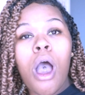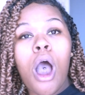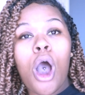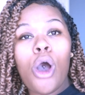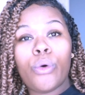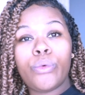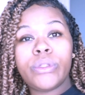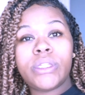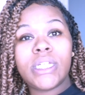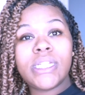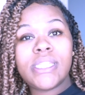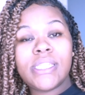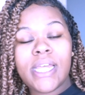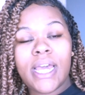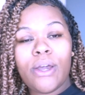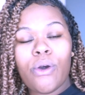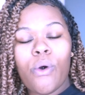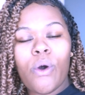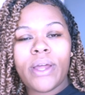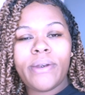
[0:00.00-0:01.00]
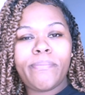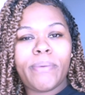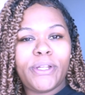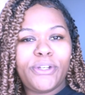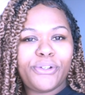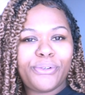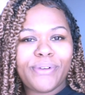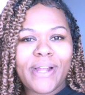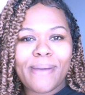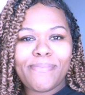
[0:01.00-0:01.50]
oh, the sale on
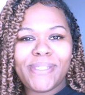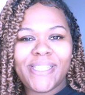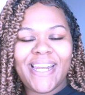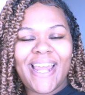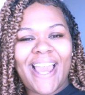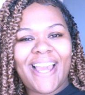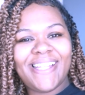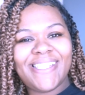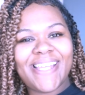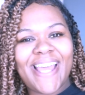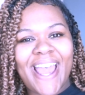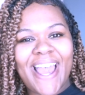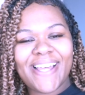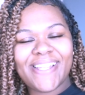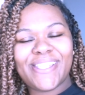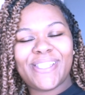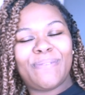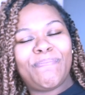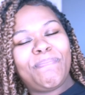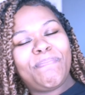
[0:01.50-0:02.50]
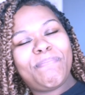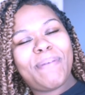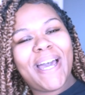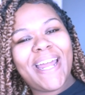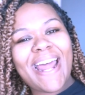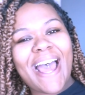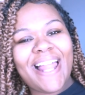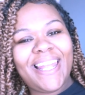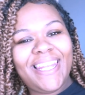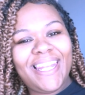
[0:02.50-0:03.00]
bundle wraps and hang tags. But
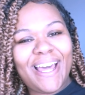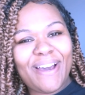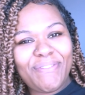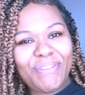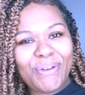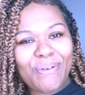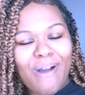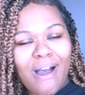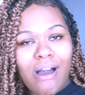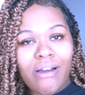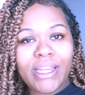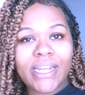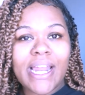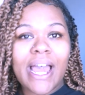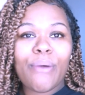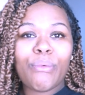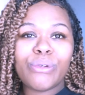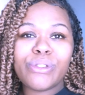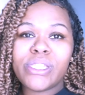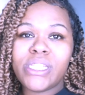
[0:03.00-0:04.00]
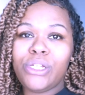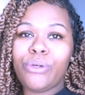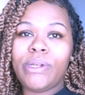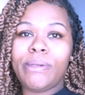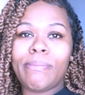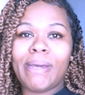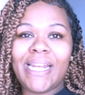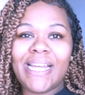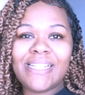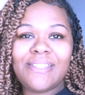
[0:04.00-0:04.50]
I love you all, and I will see you
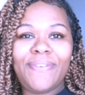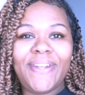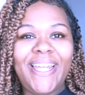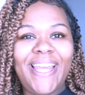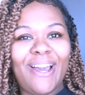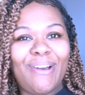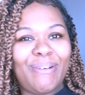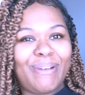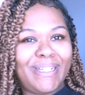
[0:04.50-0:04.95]
in my next video.